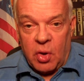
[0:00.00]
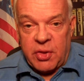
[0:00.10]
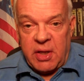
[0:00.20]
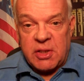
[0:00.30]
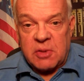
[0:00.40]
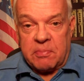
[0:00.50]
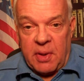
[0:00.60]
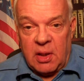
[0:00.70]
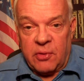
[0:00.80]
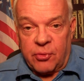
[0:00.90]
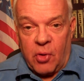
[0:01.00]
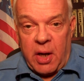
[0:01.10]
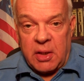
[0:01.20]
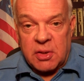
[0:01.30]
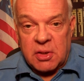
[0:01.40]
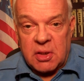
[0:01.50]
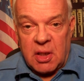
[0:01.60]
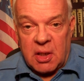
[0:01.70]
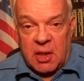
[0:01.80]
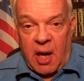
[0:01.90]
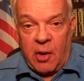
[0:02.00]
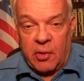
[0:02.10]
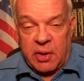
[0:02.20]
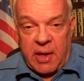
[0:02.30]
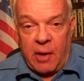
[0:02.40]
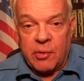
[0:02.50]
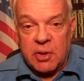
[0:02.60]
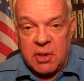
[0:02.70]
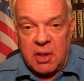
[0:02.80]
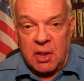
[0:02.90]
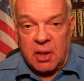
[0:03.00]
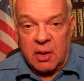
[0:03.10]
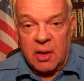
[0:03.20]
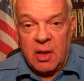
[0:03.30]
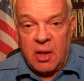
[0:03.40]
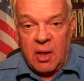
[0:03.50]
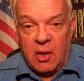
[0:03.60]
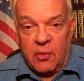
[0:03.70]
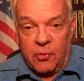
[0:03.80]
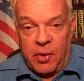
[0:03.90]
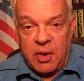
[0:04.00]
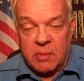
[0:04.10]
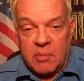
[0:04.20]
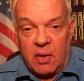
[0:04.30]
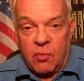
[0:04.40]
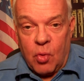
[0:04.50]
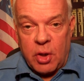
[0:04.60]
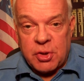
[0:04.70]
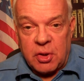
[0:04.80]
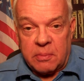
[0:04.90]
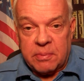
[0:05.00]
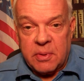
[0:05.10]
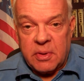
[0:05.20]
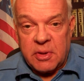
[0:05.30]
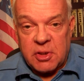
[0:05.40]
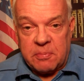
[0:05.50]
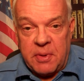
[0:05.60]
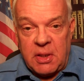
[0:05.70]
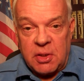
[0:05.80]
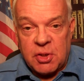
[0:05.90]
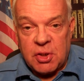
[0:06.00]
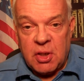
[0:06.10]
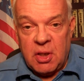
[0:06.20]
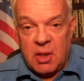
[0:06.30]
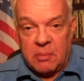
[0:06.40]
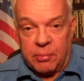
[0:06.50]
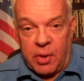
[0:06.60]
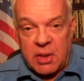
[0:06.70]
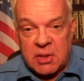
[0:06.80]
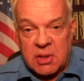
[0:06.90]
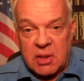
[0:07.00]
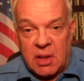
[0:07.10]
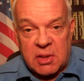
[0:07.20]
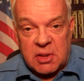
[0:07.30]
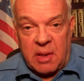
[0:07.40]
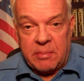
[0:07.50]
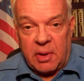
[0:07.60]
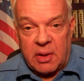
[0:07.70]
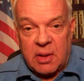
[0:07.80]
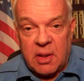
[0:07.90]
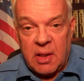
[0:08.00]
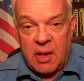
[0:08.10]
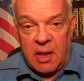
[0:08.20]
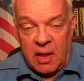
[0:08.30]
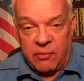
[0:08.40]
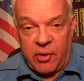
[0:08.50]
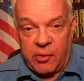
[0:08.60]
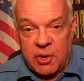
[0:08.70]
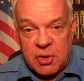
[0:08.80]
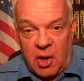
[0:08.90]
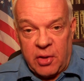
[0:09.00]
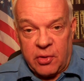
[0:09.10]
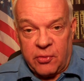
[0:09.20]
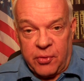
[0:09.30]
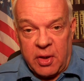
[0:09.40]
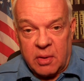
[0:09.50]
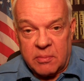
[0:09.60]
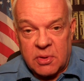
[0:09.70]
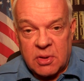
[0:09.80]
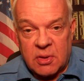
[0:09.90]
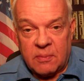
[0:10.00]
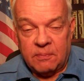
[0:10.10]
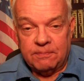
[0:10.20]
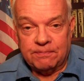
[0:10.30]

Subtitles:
with its Bill of Rights guaranteeing freedom of worship, speech, press, assembly, and various other freedoms.